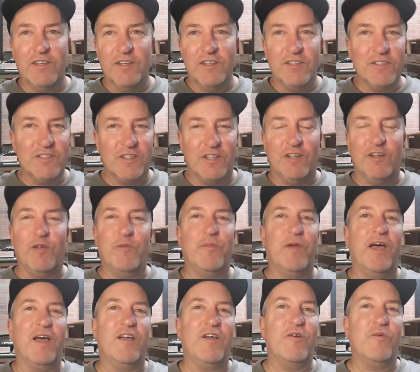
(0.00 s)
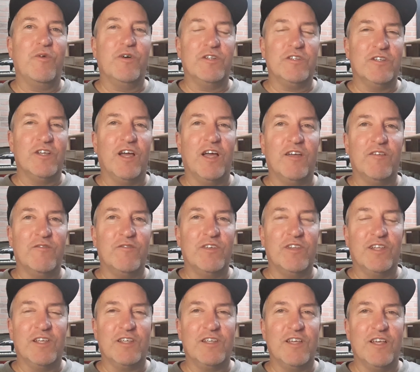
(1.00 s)
sending them back at one time would be
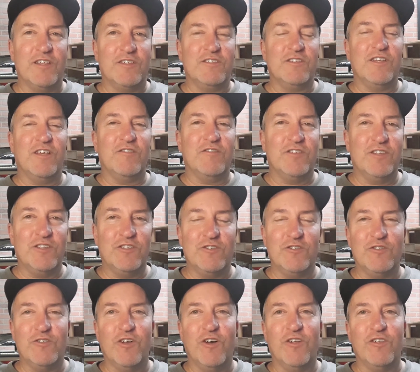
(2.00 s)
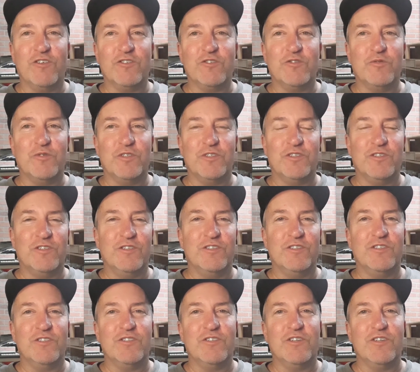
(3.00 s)
like $72 with the